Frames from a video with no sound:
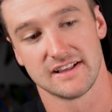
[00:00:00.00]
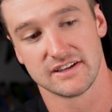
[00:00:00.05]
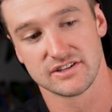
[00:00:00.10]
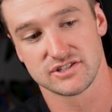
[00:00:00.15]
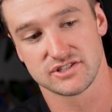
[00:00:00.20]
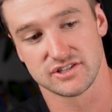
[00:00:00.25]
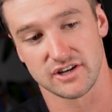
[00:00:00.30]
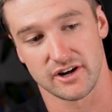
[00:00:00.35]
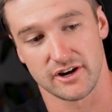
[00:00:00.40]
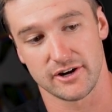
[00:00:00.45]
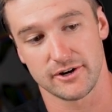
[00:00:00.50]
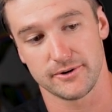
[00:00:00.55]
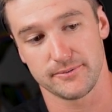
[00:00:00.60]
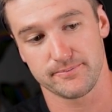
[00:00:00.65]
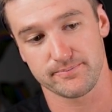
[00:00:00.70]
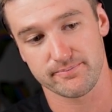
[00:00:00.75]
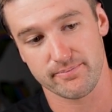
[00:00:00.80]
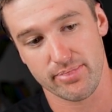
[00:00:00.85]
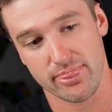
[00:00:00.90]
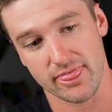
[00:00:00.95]
So
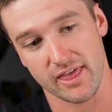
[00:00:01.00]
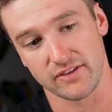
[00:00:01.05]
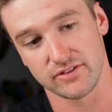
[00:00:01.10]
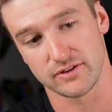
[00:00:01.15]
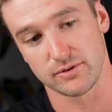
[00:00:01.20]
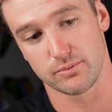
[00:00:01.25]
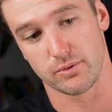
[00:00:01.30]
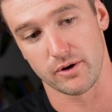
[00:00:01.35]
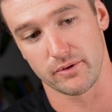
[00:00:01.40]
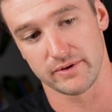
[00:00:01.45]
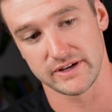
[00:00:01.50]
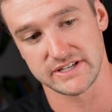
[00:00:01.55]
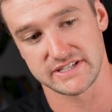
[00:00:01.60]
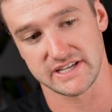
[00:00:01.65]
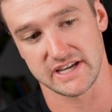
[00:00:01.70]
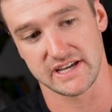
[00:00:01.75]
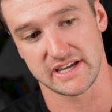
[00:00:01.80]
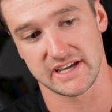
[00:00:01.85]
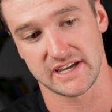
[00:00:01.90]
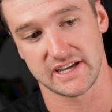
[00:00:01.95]
what we
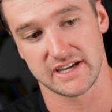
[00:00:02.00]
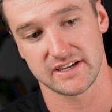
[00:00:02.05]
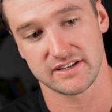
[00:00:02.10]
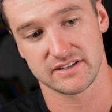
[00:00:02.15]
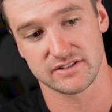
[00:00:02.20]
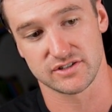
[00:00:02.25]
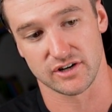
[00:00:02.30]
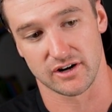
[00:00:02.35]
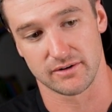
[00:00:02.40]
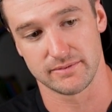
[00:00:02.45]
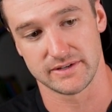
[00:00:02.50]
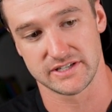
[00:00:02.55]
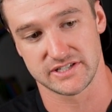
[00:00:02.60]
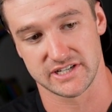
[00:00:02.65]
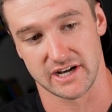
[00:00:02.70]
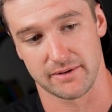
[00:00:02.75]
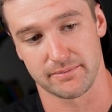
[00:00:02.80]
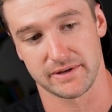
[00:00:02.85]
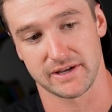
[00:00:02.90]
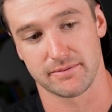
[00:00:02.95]
see here, Tom is
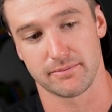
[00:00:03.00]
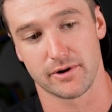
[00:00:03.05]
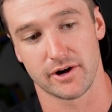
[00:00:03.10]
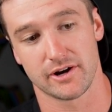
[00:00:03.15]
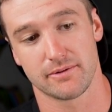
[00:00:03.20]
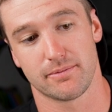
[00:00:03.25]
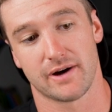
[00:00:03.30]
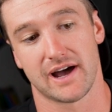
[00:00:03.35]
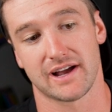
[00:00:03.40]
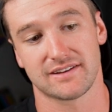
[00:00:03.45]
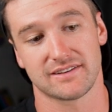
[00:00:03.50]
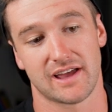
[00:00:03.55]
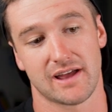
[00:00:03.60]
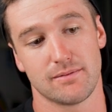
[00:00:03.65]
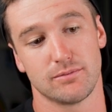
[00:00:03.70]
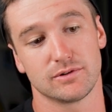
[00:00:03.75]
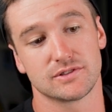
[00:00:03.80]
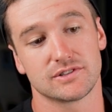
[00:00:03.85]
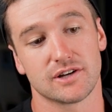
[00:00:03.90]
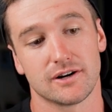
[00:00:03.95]
jumping a motorbike
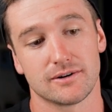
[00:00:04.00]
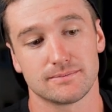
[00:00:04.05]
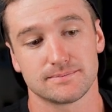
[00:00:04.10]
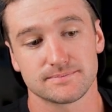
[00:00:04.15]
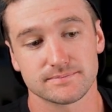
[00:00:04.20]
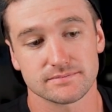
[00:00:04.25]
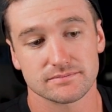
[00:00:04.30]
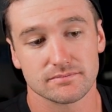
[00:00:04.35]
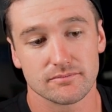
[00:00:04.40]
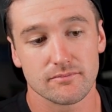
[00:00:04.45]
tabletop.